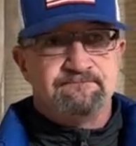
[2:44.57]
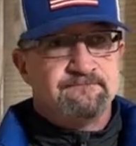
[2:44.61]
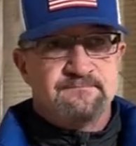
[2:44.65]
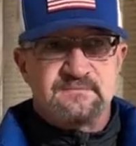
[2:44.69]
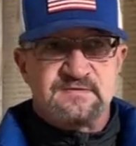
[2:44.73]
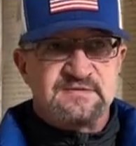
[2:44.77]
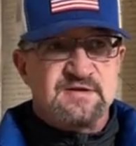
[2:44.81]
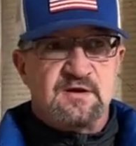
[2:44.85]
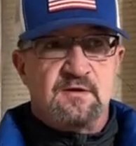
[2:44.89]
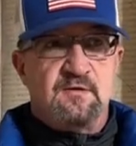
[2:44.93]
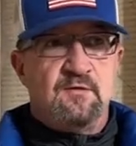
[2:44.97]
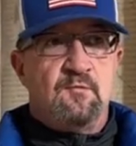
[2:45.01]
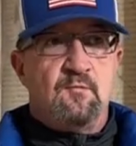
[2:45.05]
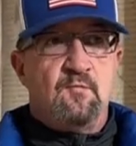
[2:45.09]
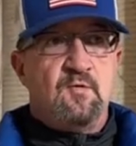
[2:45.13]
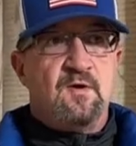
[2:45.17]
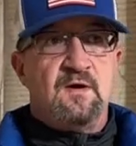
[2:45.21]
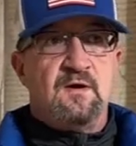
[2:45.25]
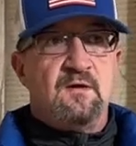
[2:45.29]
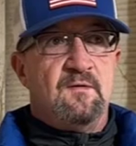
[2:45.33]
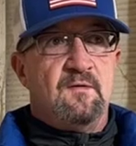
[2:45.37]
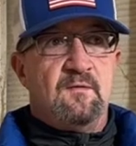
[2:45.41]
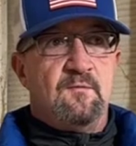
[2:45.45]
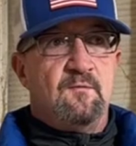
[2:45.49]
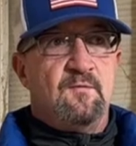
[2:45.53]
So
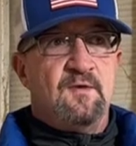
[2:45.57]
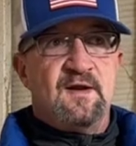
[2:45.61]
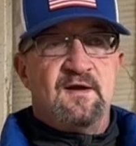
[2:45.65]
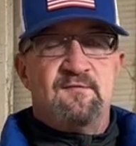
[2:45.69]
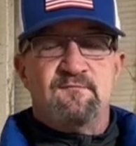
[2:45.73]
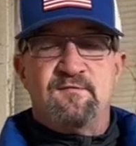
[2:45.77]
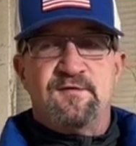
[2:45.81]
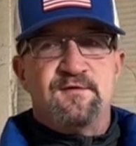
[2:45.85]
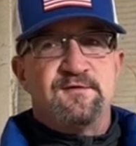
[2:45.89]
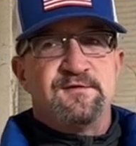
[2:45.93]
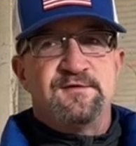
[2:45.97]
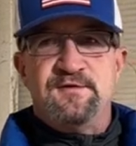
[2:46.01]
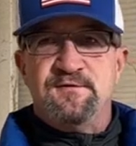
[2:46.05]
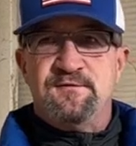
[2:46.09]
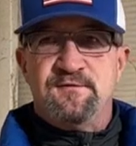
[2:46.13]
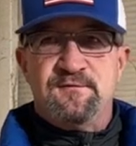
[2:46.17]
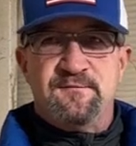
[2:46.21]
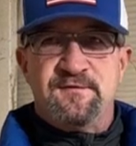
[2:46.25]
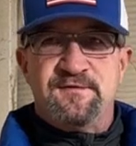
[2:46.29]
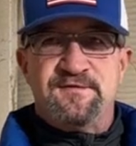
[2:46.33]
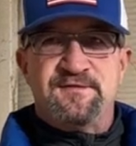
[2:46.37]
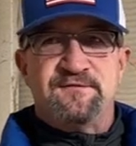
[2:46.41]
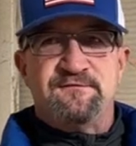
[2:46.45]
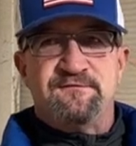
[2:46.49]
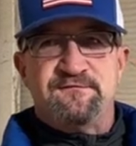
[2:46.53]
whatever they're doing
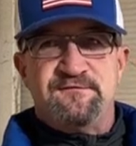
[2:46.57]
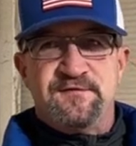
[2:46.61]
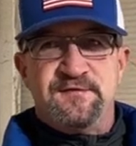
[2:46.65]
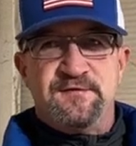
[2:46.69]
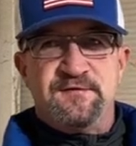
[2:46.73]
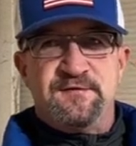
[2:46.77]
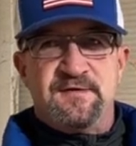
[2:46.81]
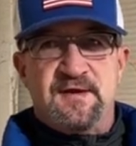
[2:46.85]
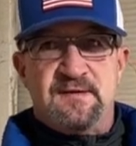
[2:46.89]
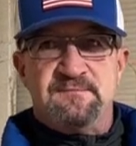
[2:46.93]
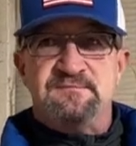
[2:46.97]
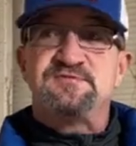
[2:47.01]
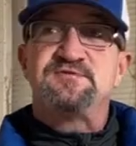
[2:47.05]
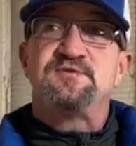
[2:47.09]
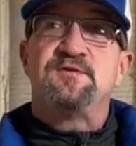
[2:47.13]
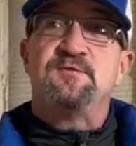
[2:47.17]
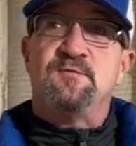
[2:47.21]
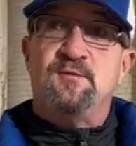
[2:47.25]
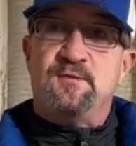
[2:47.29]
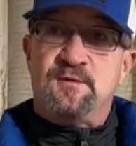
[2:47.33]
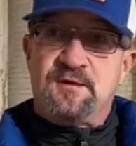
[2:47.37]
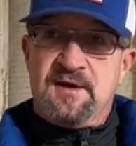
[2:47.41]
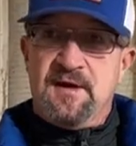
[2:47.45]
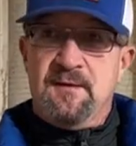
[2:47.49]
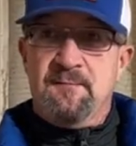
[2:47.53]
with the food, I'm sure
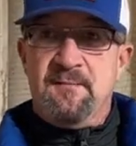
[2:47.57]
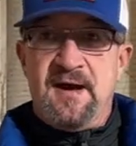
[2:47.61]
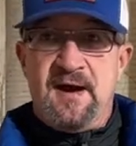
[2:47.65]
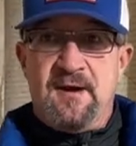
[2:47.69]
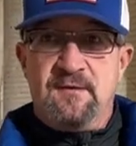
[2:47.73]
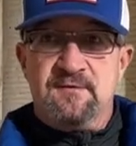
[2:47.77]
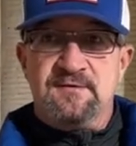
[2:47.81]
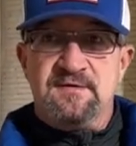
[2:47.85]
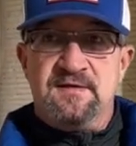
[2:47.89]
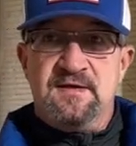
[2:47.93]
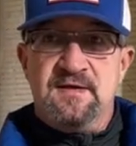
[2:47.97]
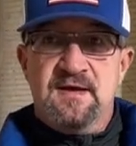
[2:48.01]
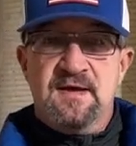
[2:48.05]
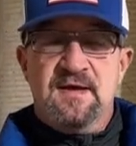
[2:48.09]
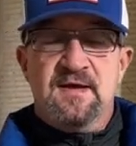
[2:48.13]
will come out.